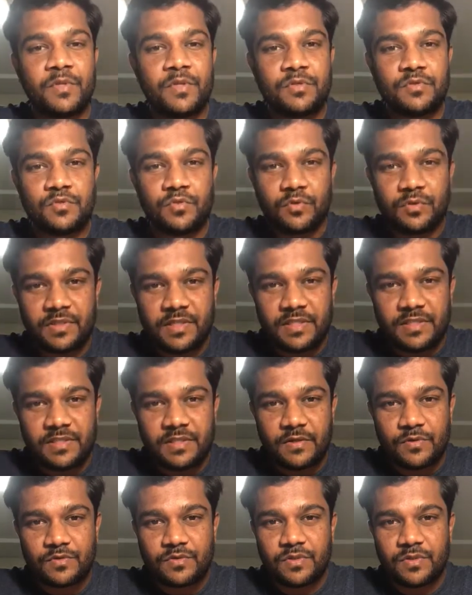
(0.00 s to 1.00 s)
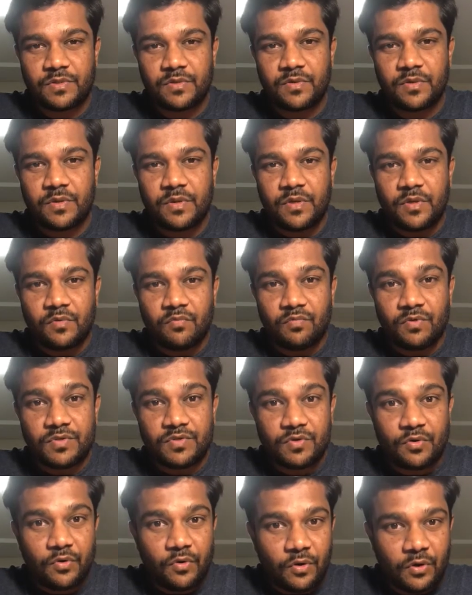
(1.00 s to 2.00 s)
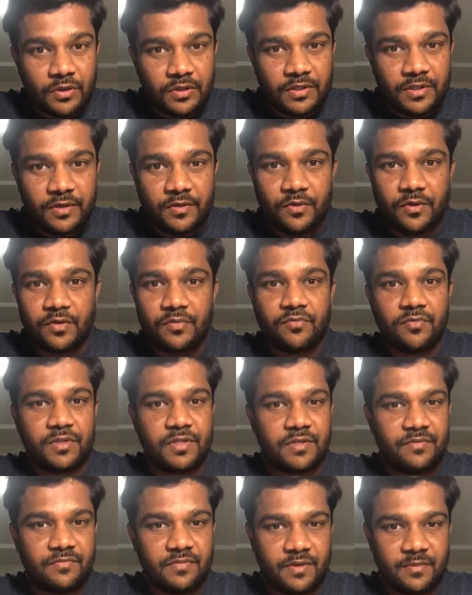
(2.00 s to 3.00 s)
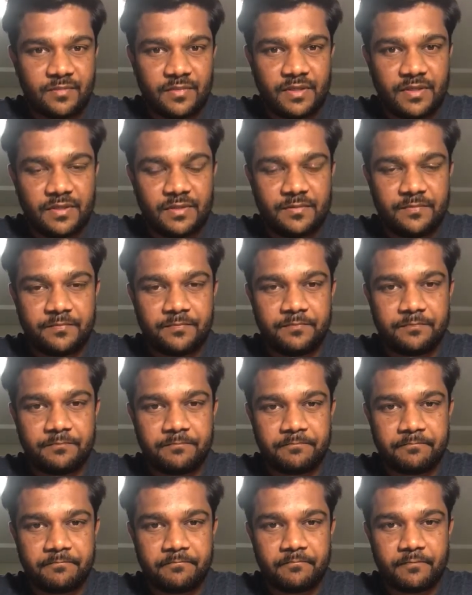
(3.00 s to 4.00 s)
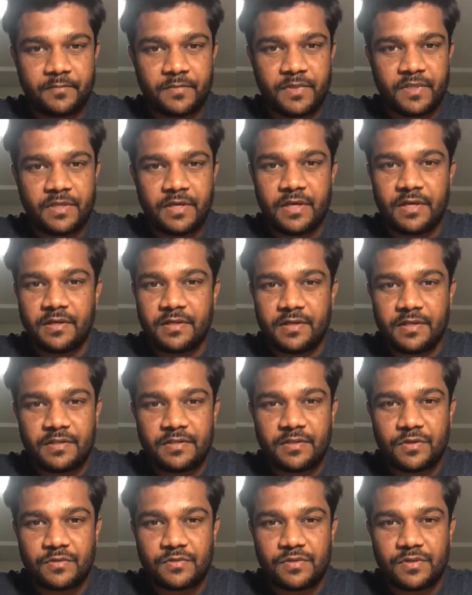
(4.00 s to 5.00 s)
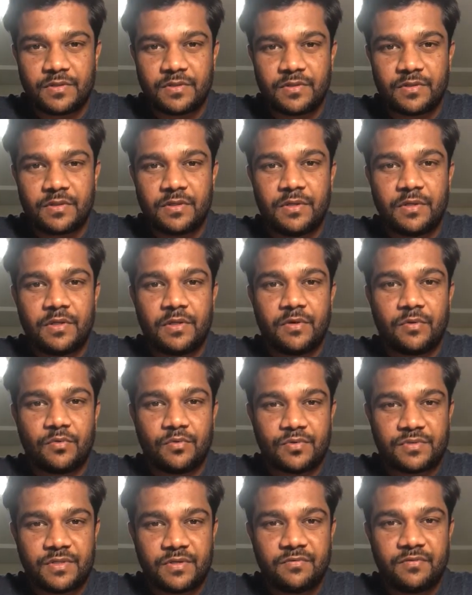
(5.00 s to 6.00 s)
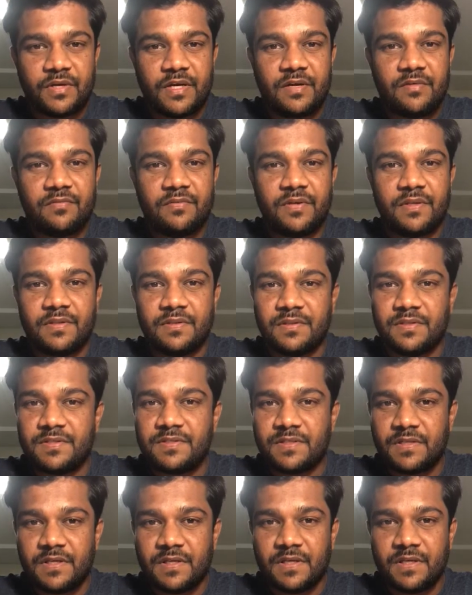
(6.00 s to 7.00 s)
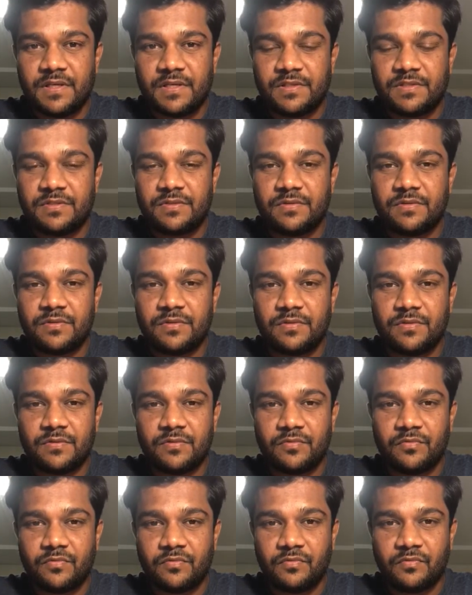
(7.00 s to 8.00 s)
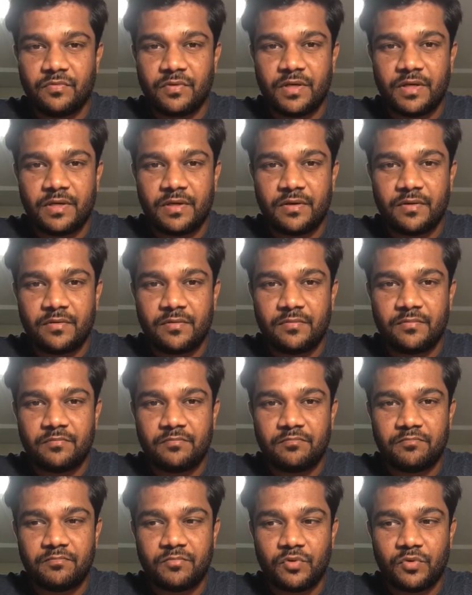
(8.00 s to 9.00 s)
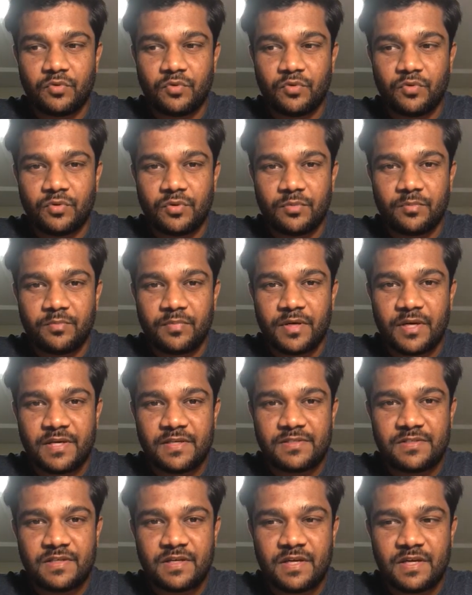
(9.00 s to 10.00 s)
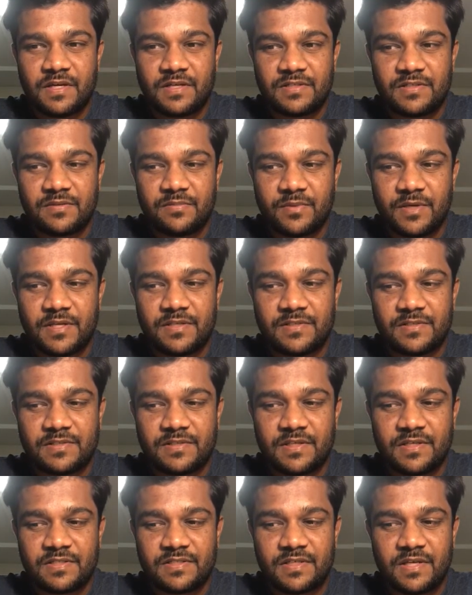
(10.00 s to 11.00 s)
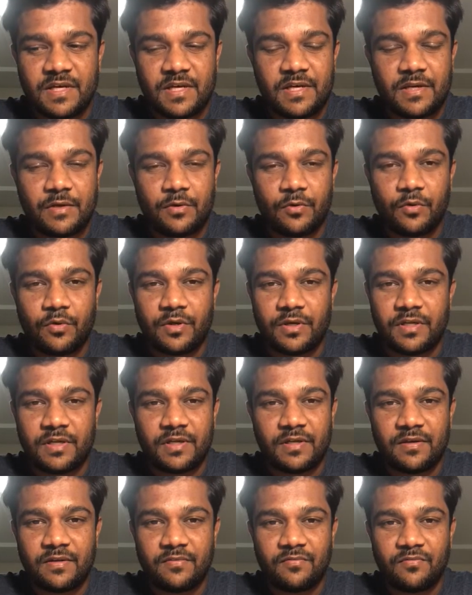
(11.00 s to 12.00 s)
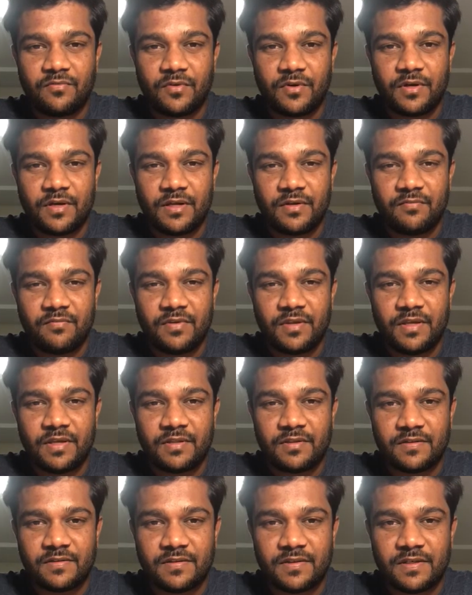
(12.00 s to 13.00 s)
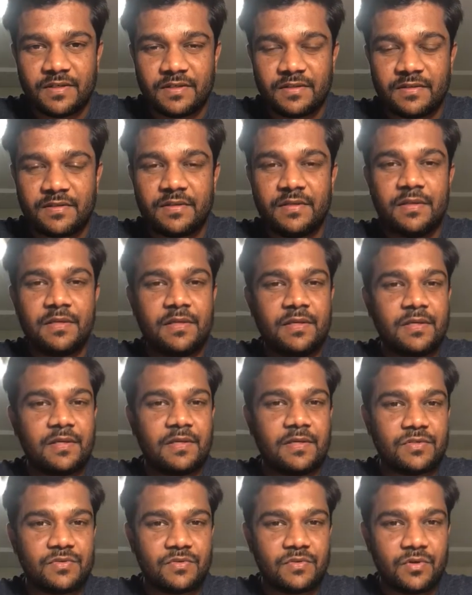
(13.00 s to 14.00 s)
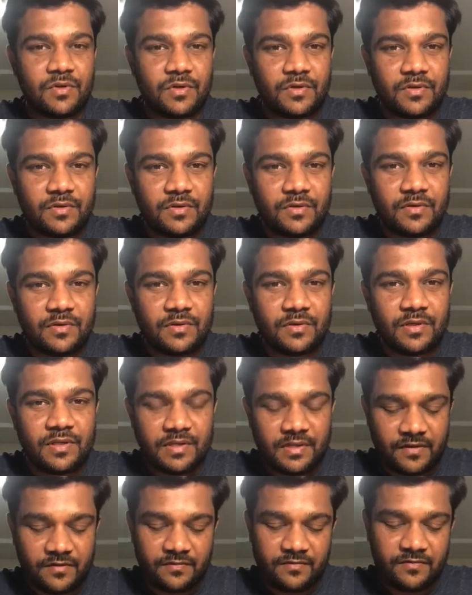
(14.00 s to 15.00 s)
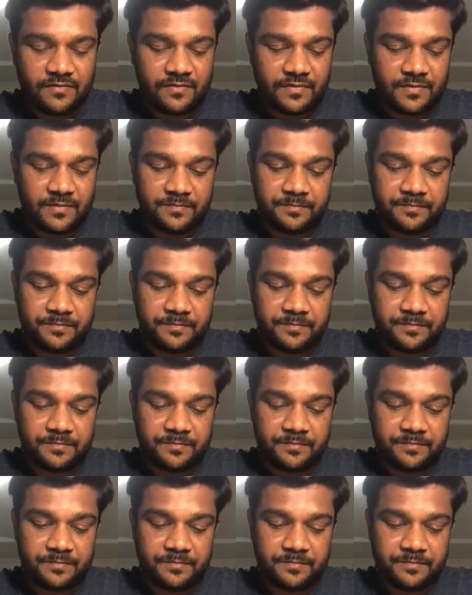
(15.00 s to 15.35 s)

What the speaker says: So 10,000 was all they got for their family, and 10,000 to survive in this age where the prices are skyrocketing for every other thing is not enough.